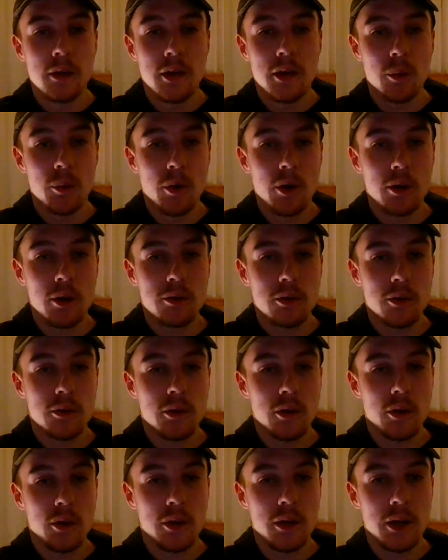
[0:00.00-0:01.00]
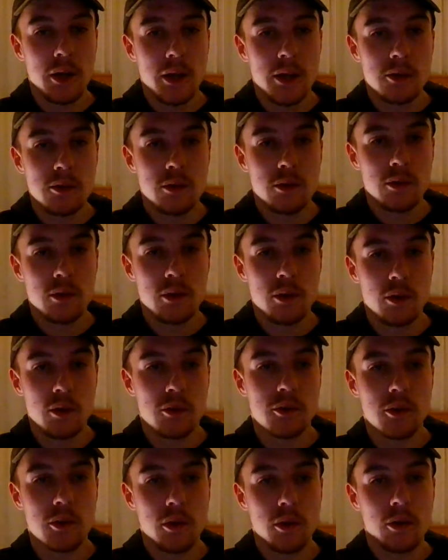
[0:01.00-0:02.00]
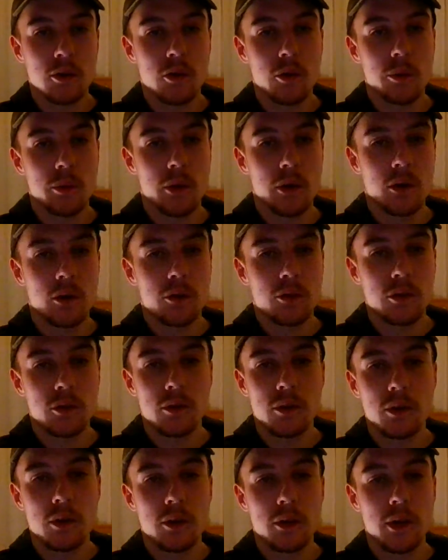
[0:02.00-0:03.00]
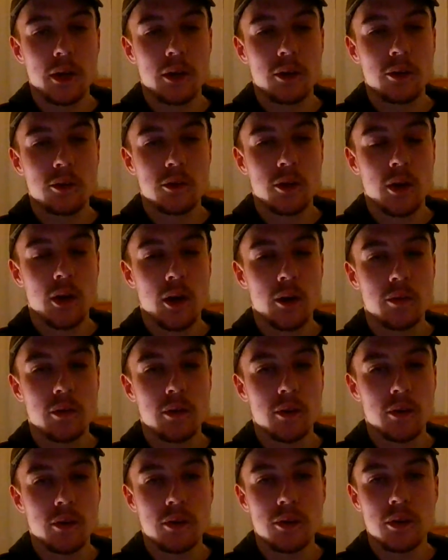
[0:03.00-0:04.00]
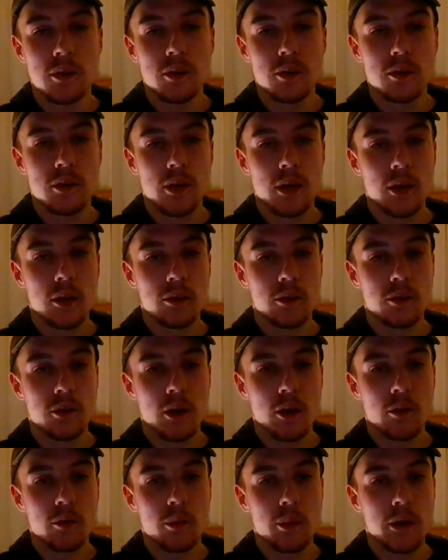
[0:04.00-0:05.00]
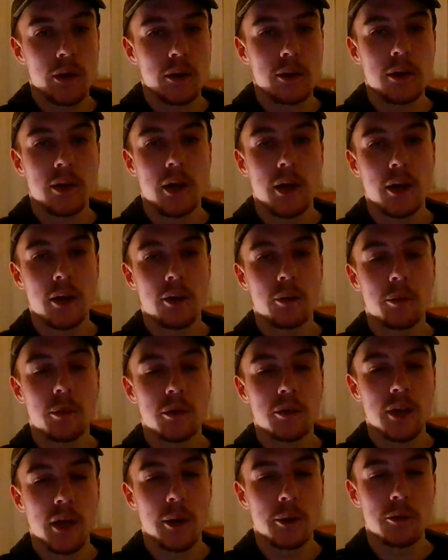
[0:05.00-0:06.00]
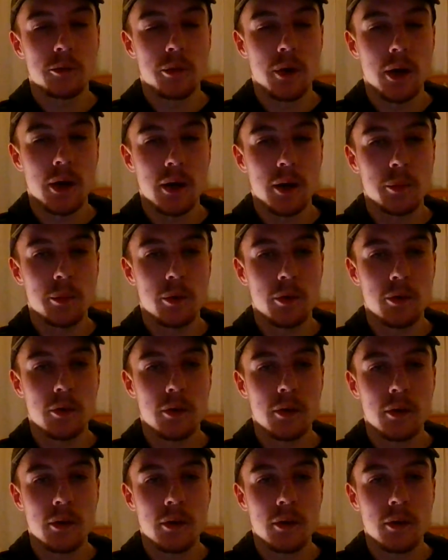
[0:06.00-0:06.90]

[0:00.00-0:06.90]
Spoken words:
It worked on the other occasion. She got a couple of looks on the KENIN serve, and she held serve well a number of times, Barty. But